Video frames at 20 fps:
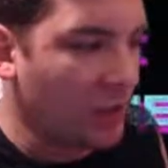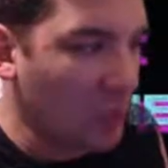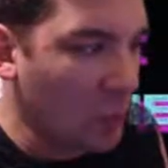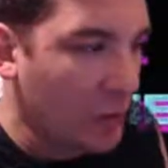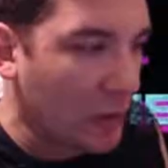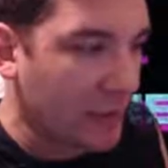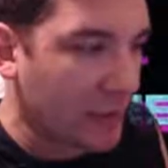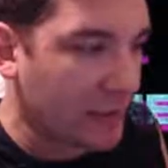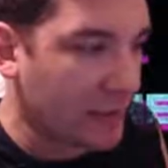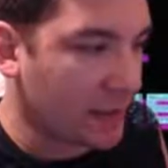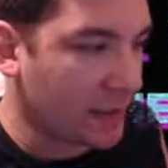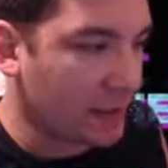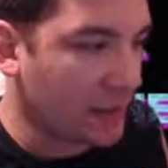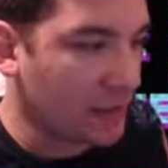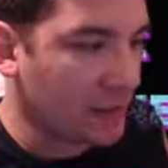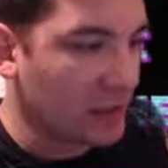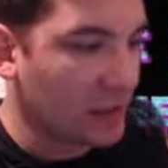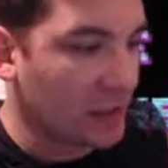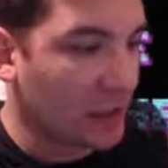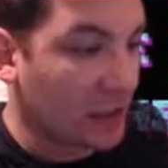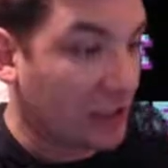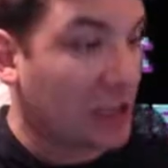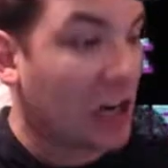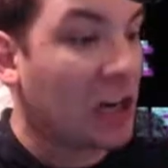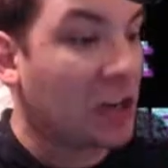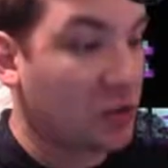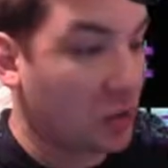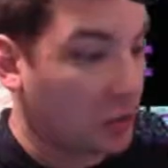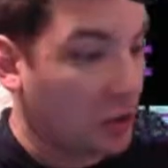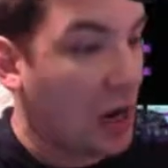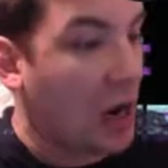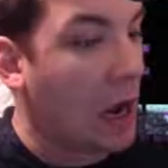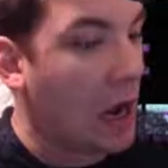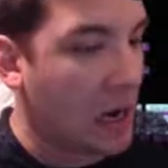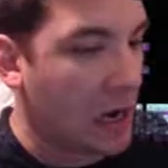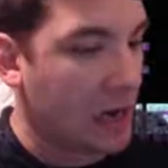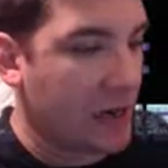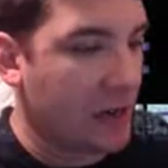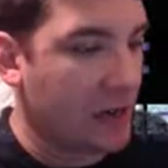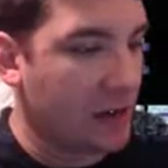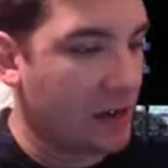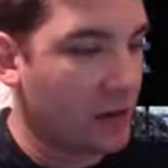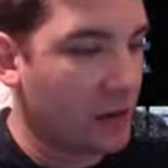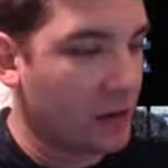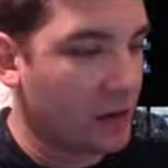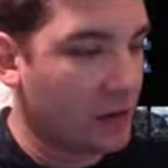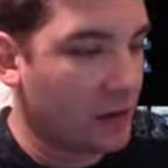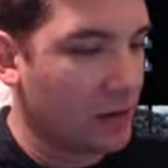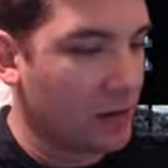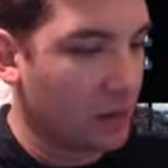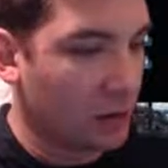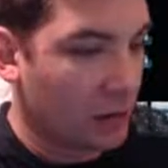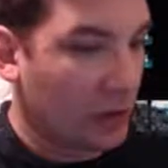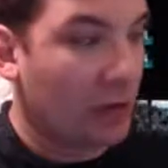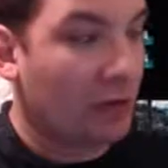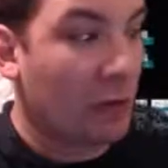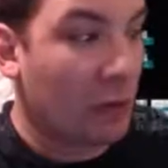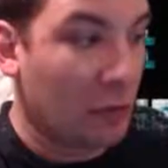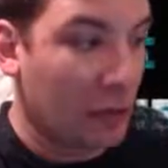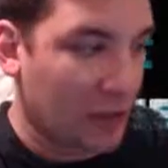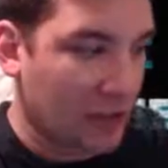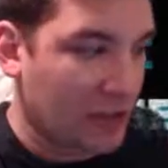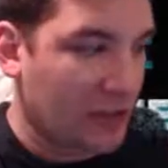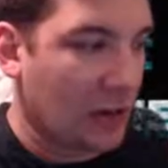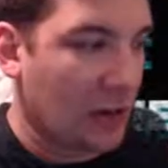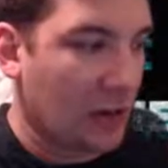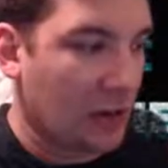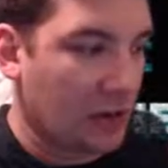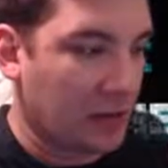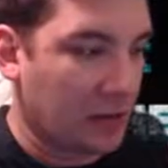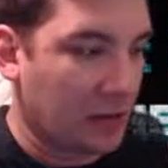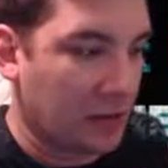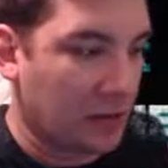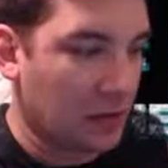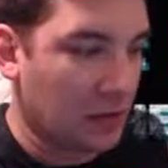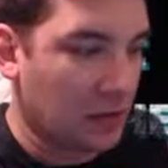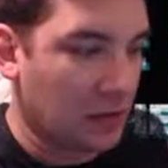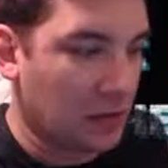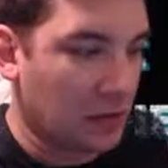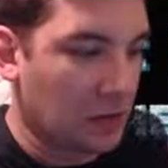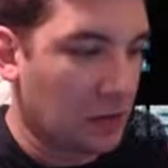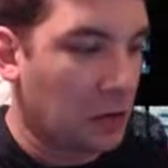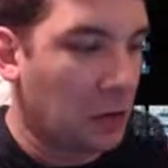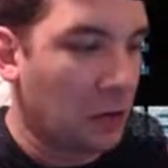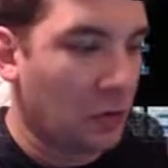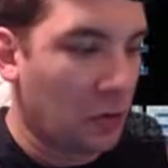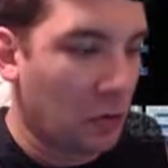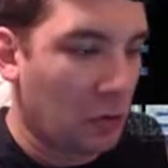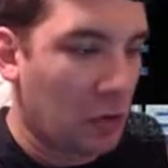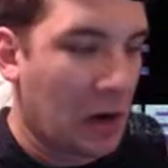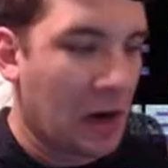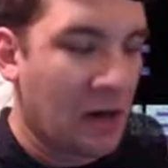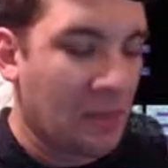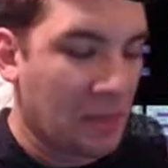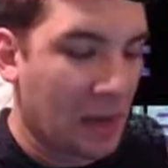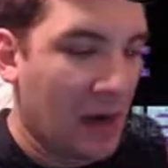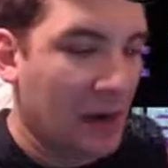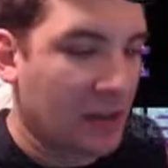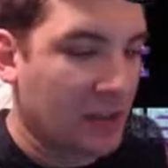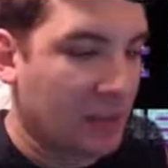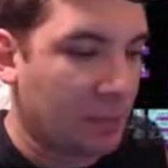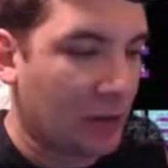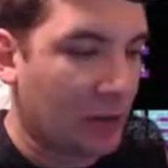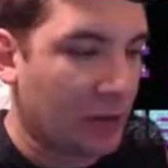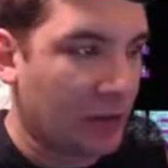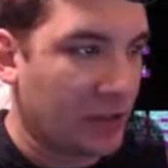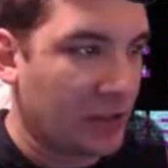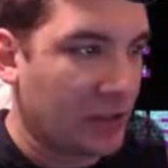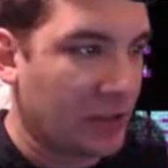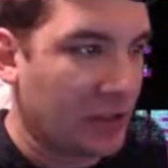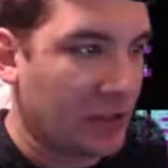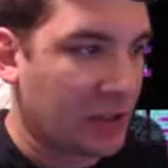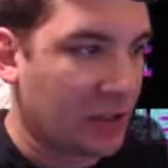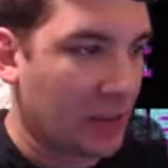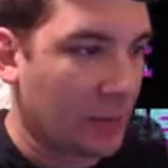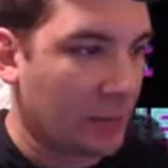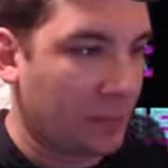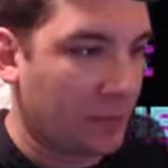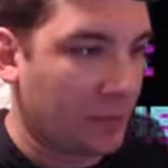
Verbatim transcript: What? In case you die, you have a restart. Hold the right mouse button to skip.